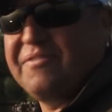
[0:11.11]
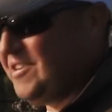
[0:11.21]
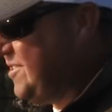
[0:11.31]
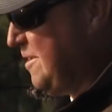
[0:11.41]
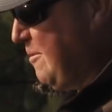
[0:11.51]

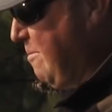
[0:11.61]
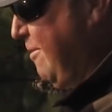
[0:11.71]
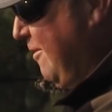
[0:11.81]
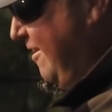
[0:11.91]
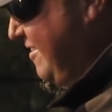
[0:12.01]
fishing
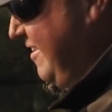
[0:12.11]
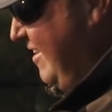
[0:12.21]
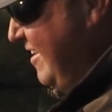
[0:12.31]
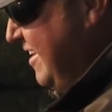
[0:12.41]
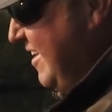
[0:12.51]
report.
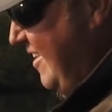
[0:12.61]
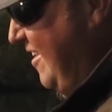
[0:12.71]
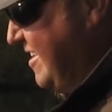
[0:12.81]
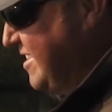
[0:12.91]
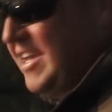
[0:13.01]

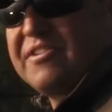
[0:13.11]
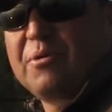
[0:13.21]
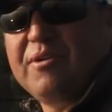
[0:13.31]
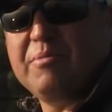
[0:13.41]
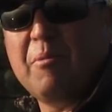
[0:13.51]
As you get
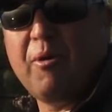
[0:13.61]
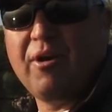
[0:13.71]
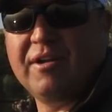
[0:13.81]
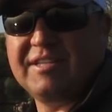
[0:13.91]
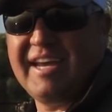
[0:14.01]
towards
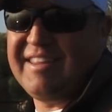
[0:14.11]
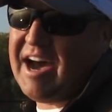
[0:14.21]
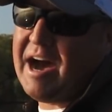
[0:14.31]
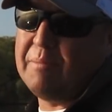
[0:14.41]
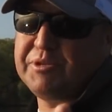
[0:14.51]
Memorial Day, the
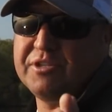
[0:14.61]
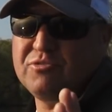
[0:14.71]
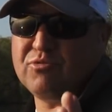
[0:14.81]
options